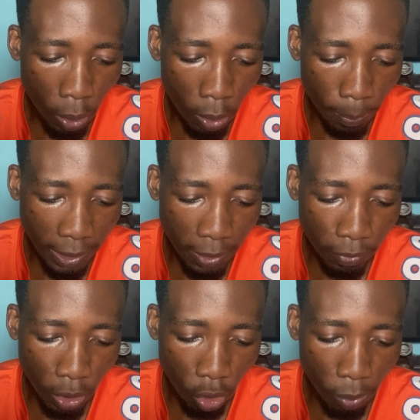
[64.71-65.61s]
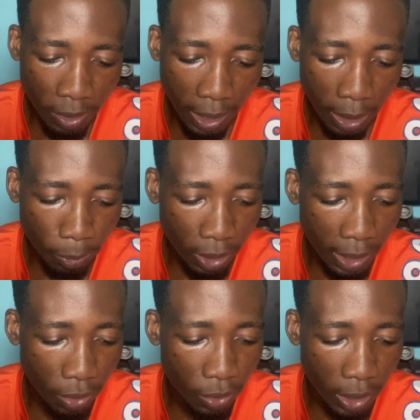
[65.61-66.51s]
Passive income is an important
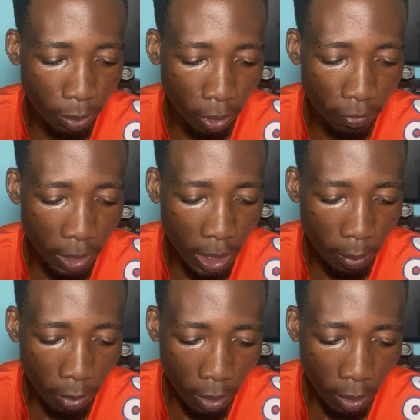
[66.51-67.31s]
concept of the game.